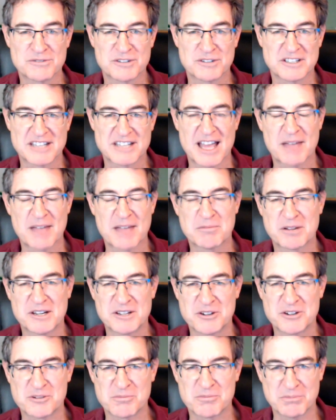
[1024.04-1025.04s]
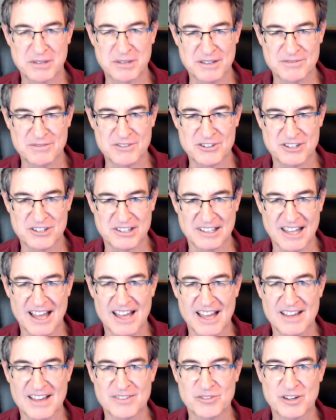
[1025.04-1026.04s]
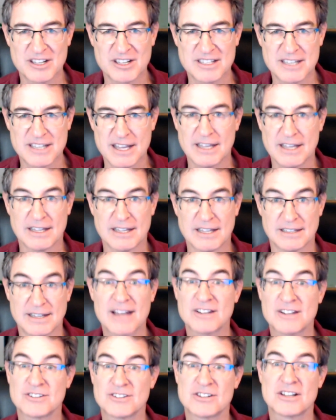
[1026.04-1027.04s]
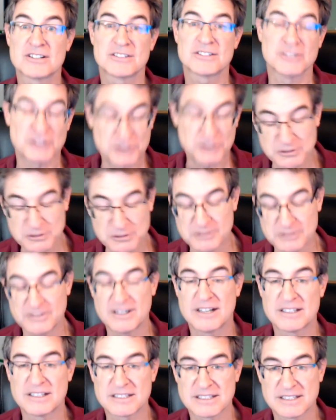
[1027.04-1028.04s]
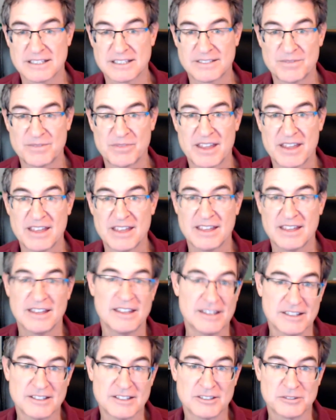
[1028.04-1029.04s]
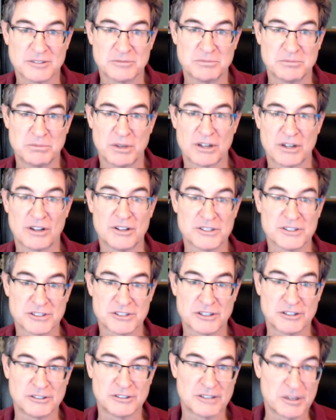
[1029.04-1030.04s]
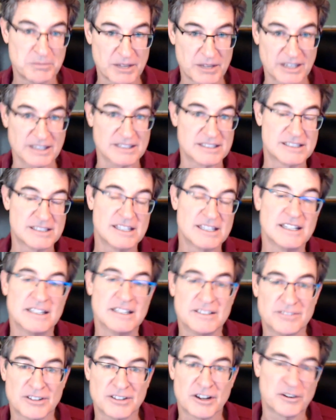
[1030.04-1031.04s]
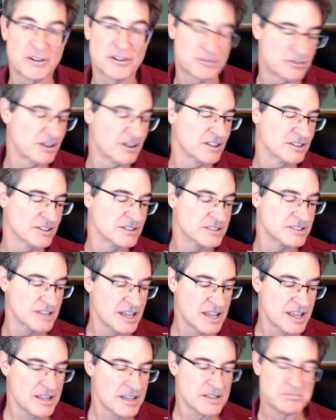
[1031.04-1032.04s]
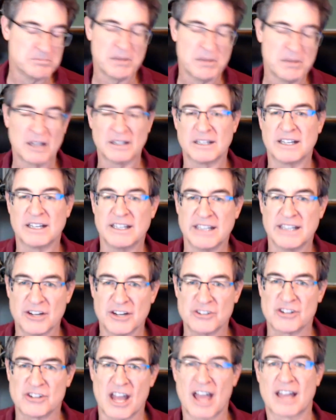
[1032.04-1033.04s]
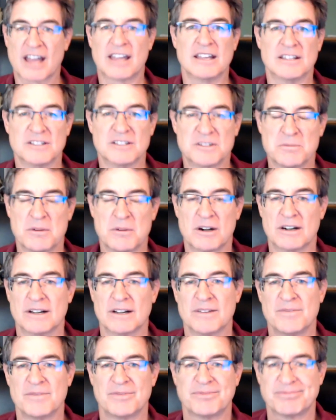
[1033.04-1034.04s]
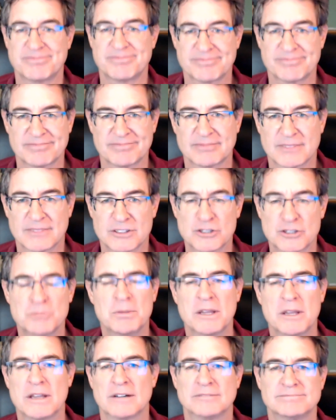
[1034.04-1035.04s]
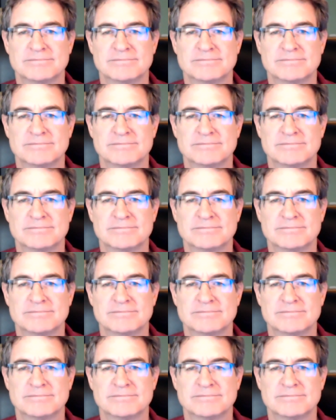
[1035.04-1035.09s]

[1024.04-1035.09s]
Tapping Into Your Big Vision Live, when it's not just the two of us, but also our buddy Steve and our friends Melanie and Jackie and Tamara. So be there.